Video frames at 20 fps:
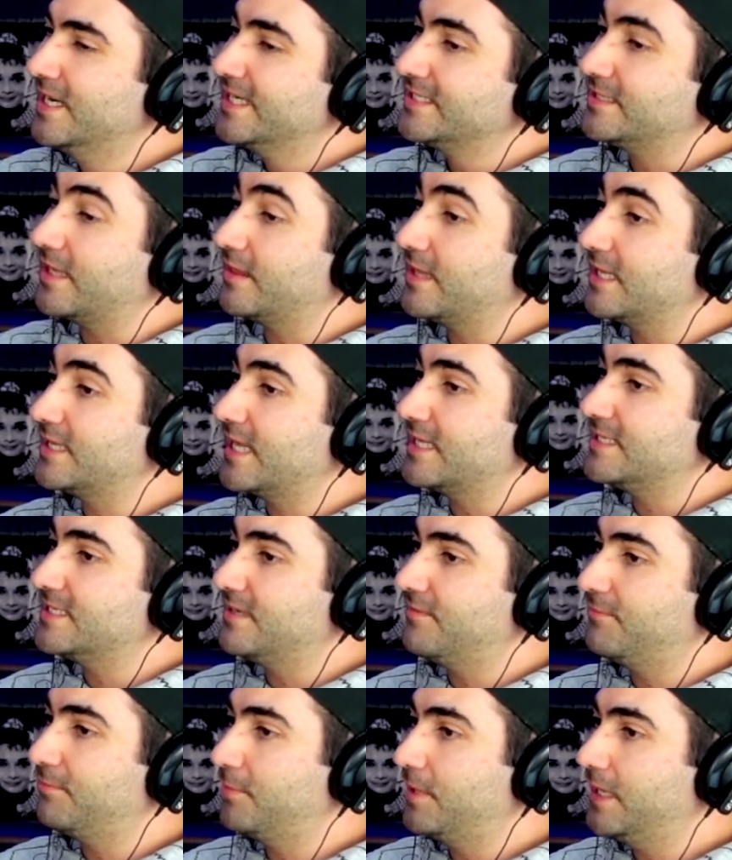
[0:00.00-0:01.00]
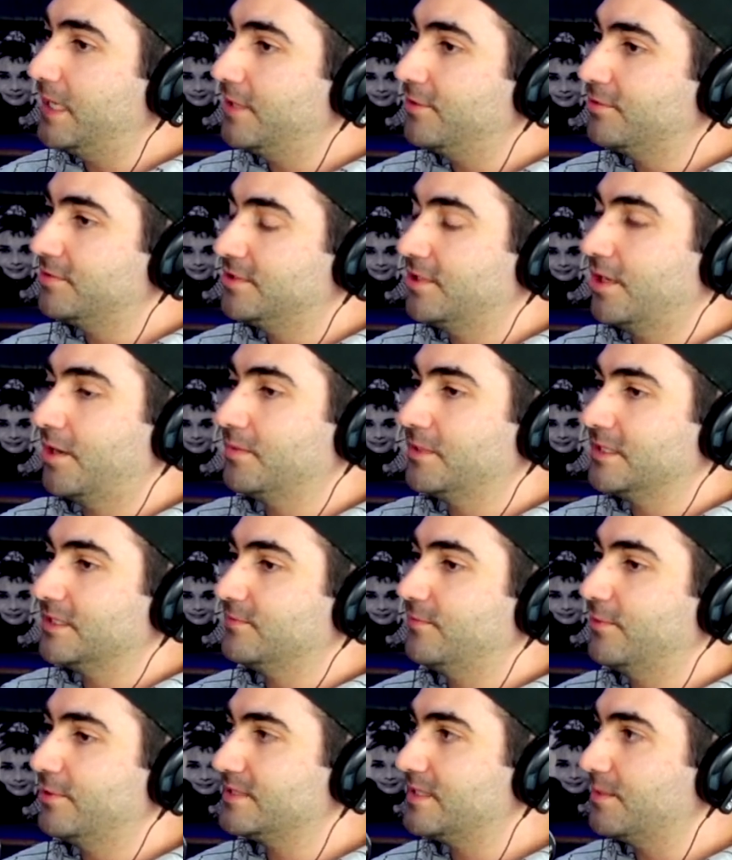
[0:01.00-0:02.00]
So I think they did a really good job in this
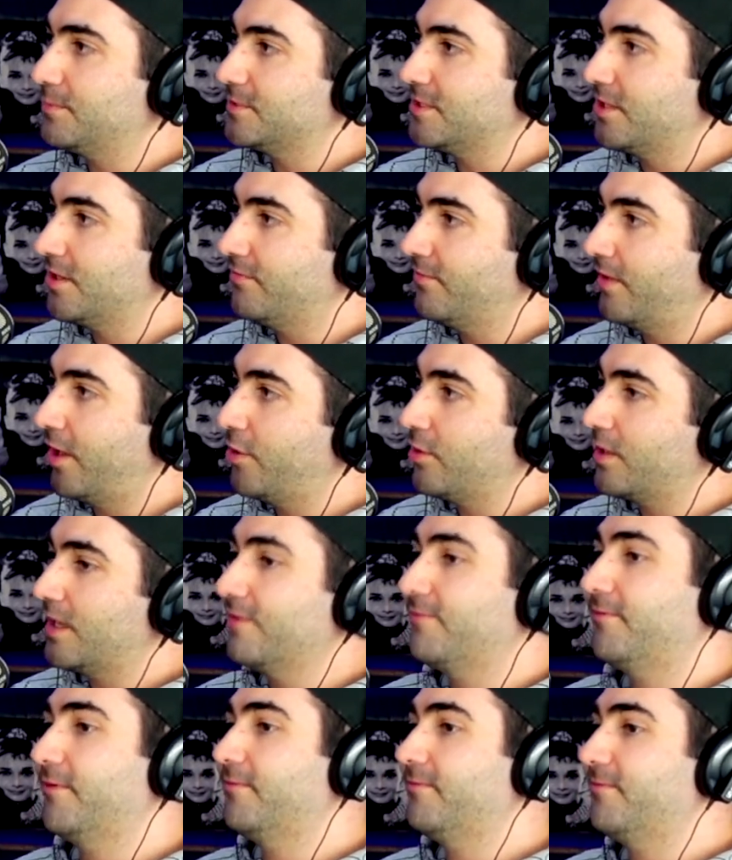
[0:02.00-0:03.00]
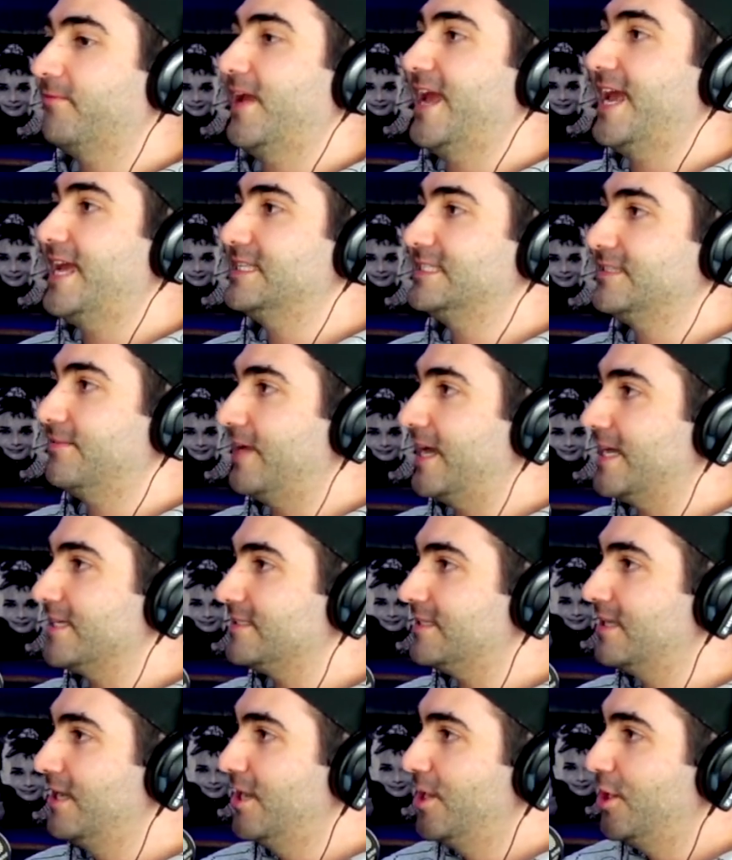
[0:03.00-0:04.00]
first episode of Loki. For fans of
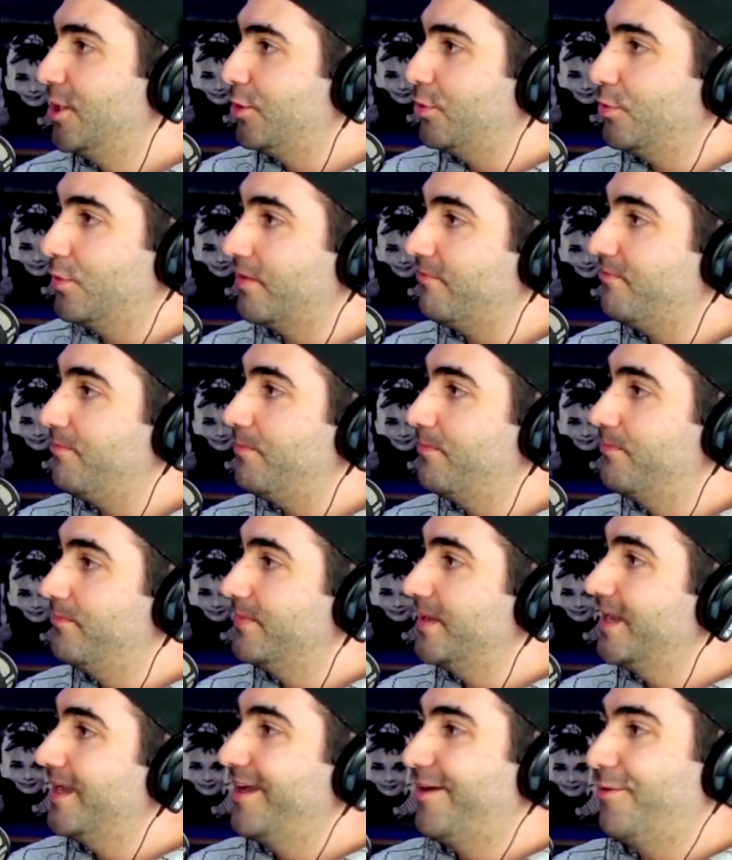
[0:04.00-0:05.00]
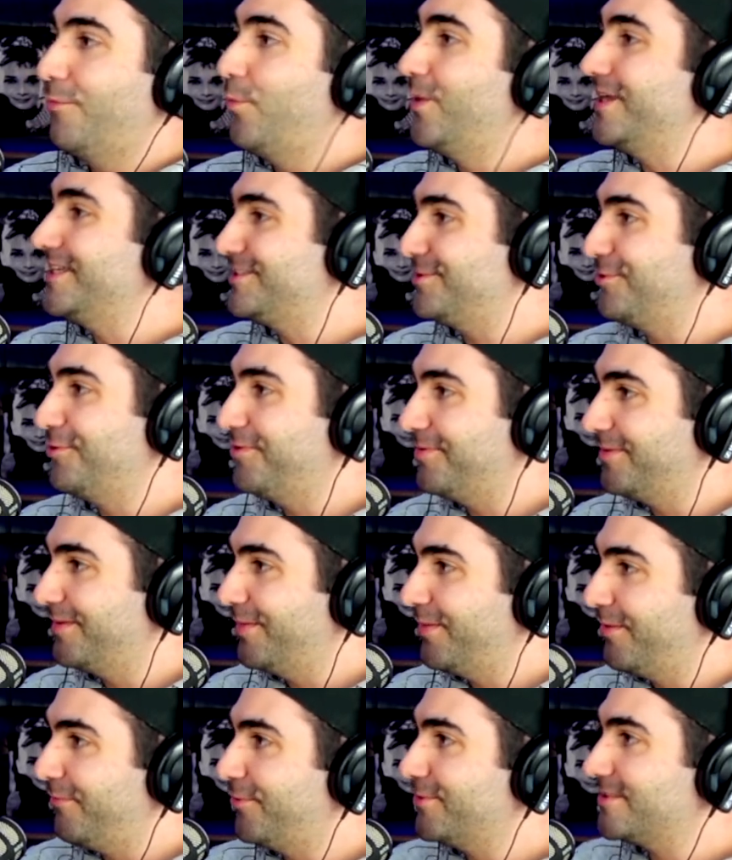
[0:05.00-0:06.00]
us we saw
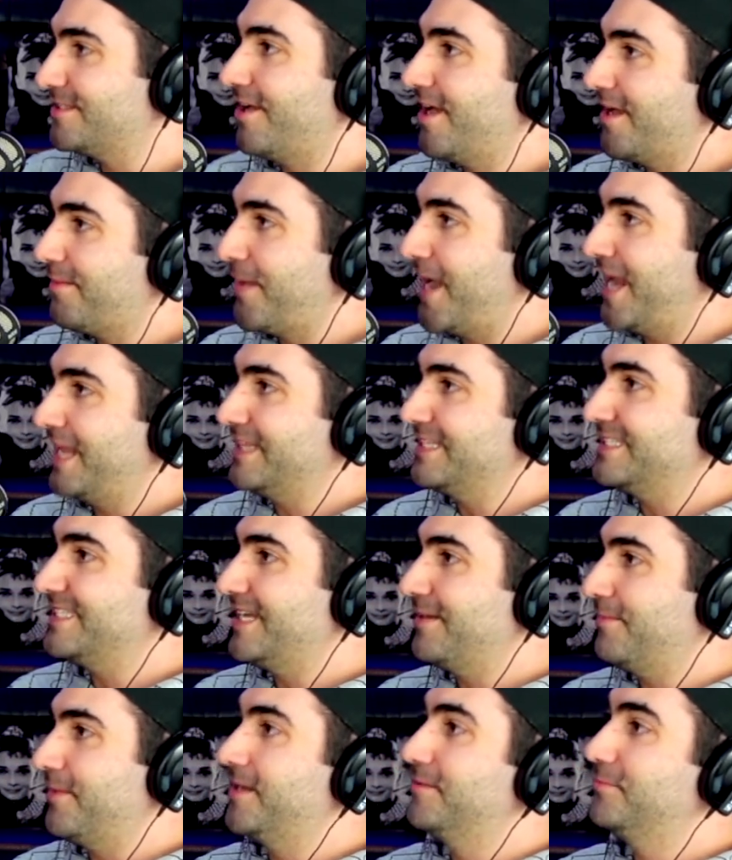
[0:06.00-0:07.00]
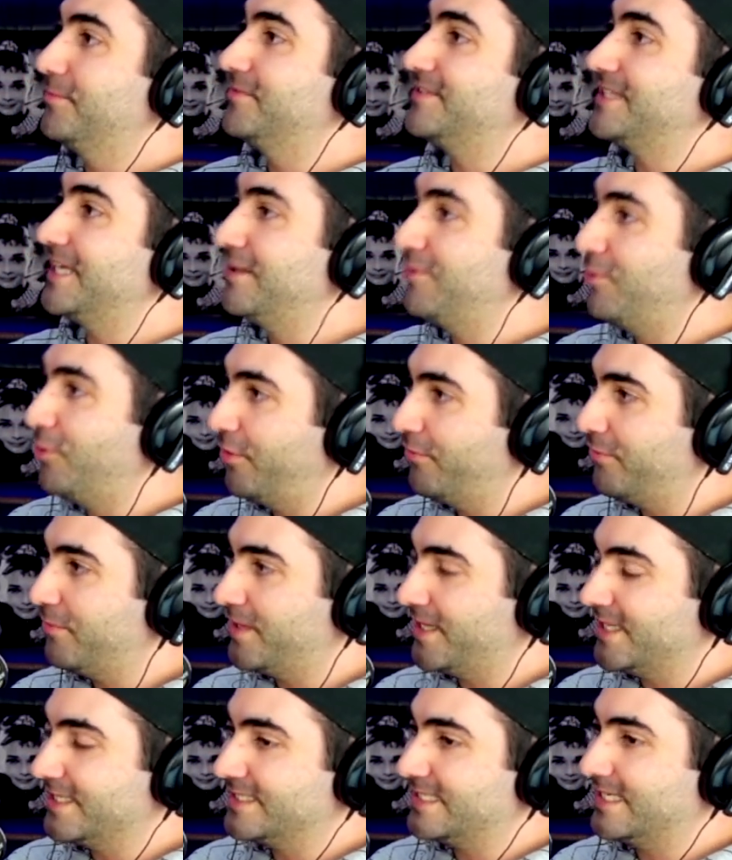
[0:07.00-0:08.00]
the first Iron Man in the cinema. We've seen all of them
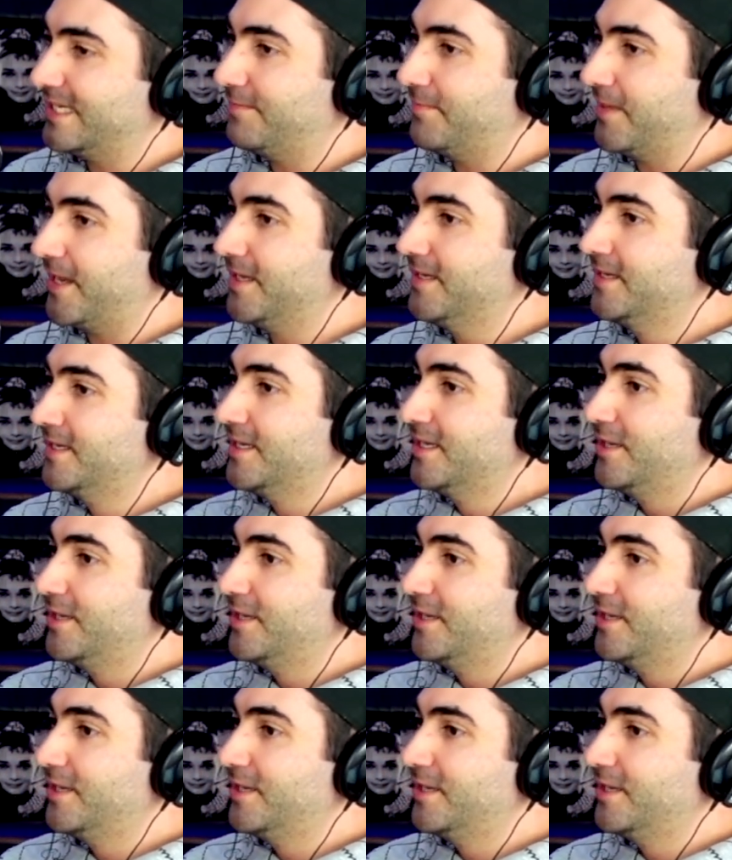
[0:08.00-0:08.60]
in the cinema.